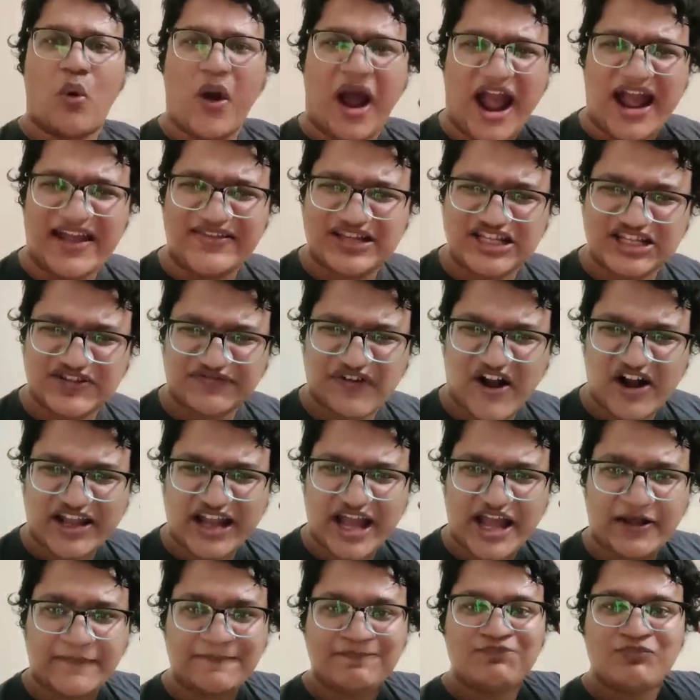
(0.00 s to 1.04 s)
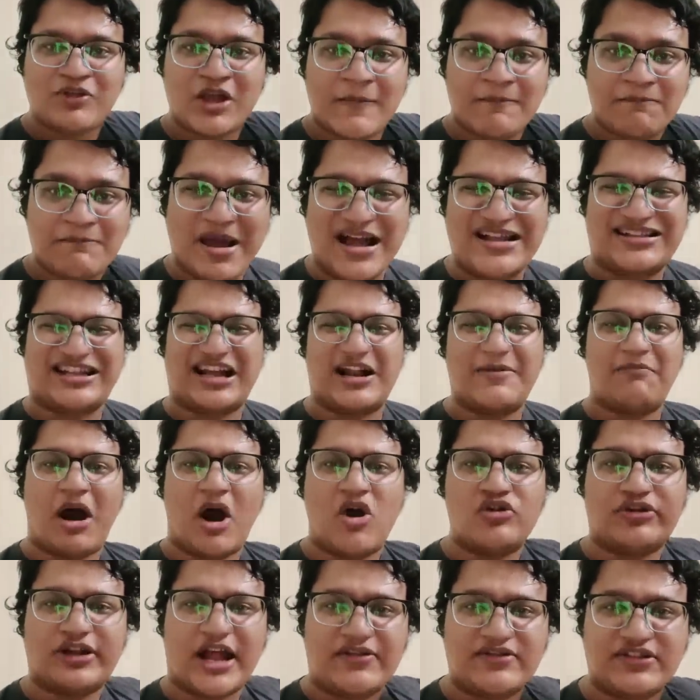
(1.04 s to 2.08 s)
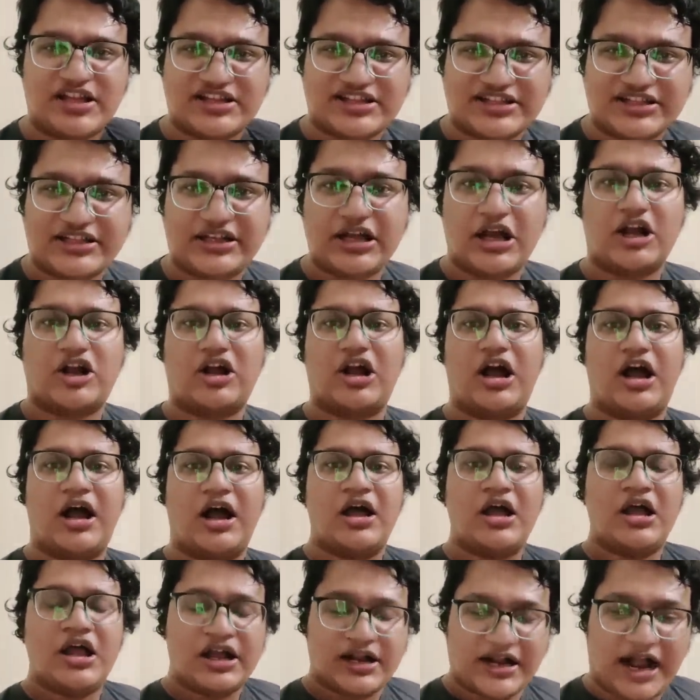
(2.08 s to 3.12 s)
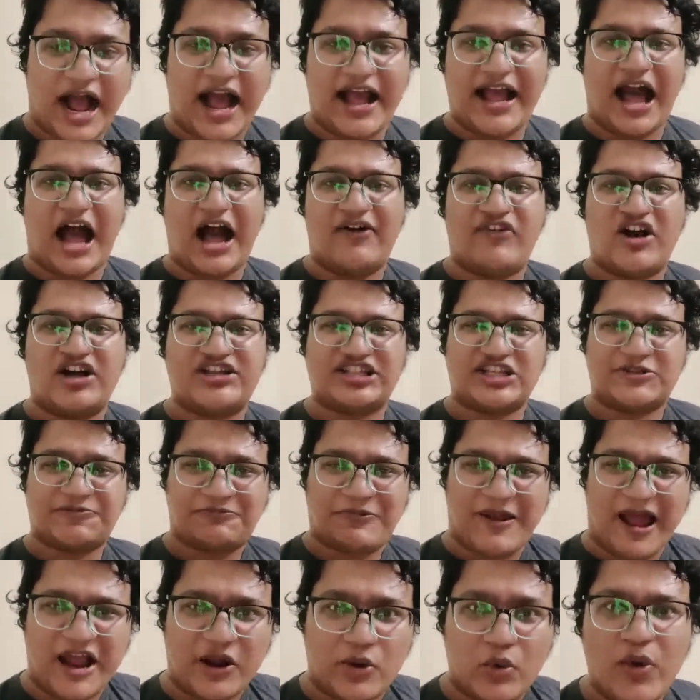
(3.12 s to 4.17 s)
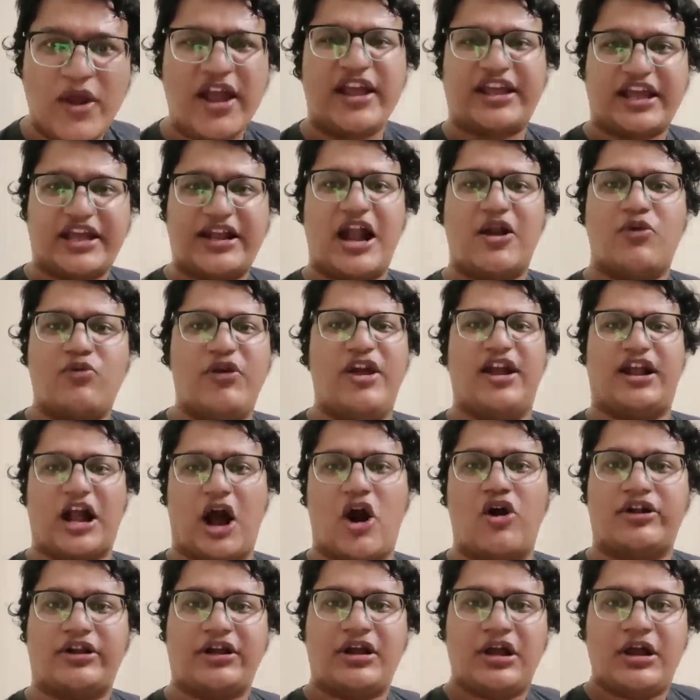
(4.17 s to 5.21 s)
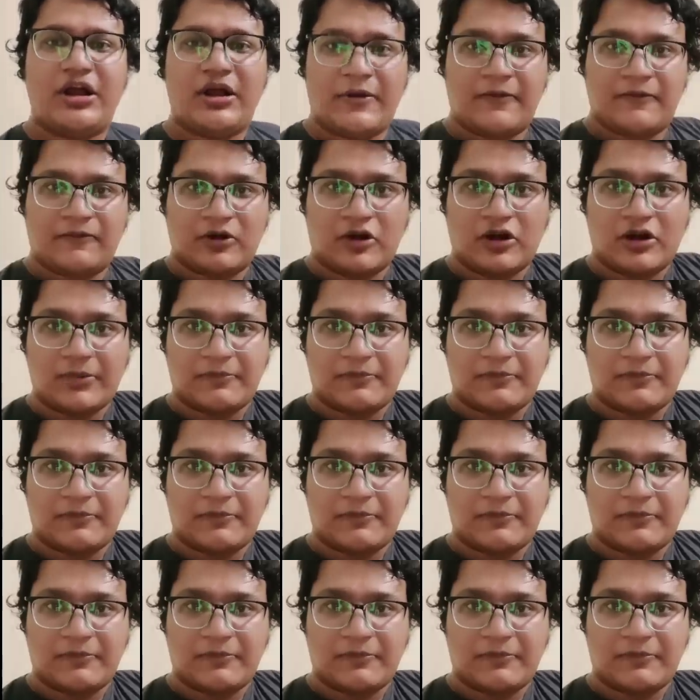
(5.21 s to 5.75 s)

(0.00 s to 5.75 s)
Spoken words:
Why this fucking Mason Mount and this Kai Havertz is playing week in and week out?